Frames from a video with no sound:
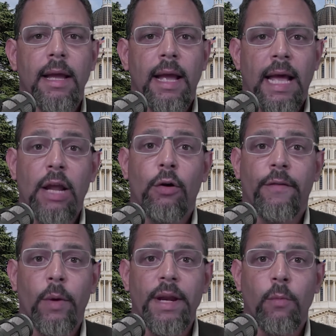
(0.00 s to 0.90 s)
Hello,
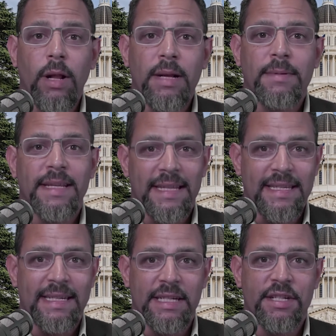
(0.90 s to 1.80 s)
everyone, and welcome to
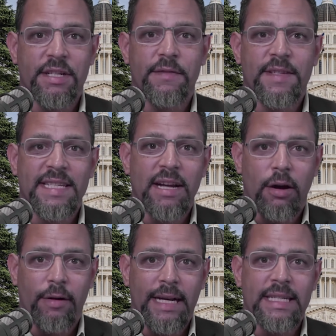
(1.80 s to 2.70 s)
this edition of
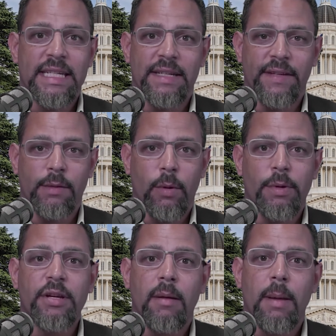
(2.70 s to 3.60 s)
CRATV, where
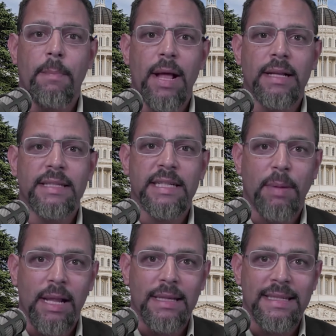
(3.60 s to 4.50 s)
we talk about politics,
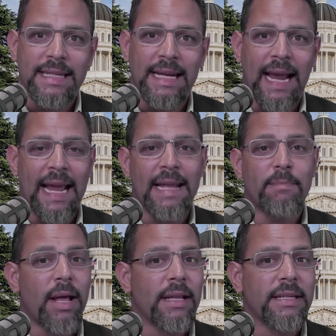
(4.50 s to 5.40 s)
policy,
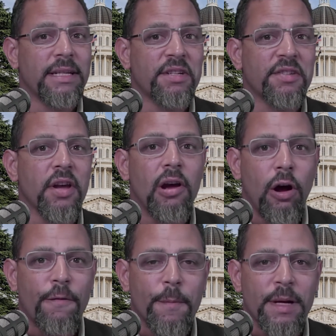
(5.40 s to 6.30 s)
and politicians,
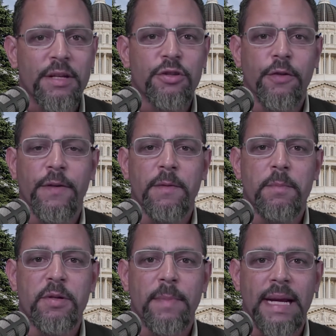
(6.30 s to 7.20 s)
all from a conservative
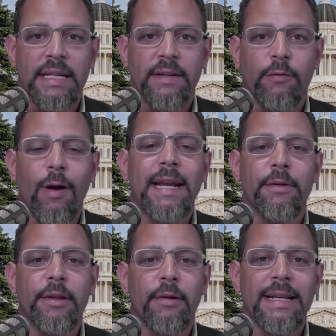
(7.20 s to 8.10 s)
perspective, right
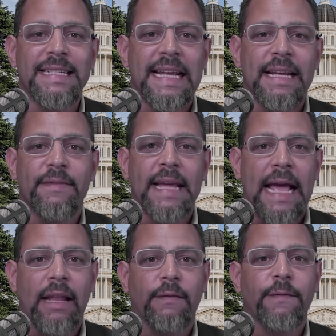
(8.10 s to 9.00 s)
here in the great state of
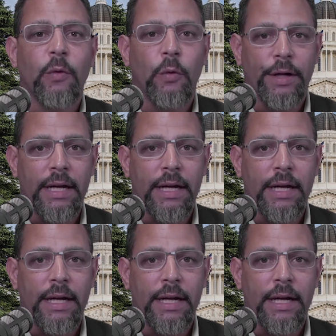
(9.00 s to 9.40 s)
California.